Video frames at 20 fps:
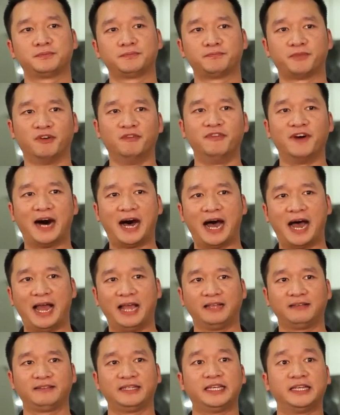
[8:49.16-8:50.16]

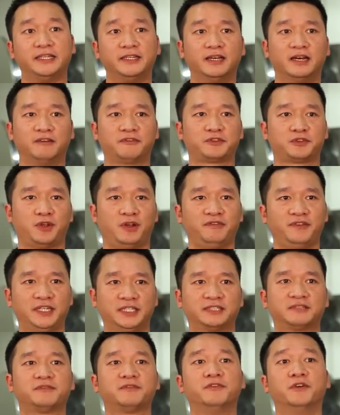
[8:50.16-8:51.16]
provide enough
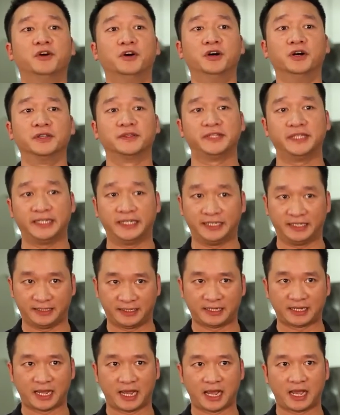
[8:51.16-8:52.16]
service for the
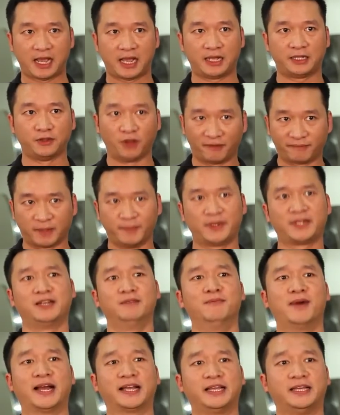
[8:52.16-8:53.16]
North
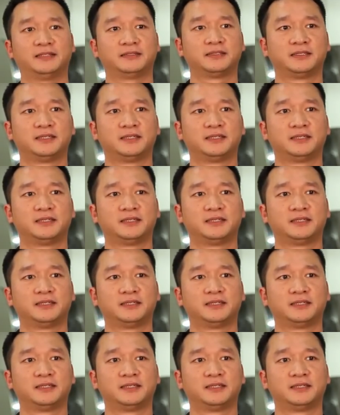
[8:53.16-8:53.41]
American market.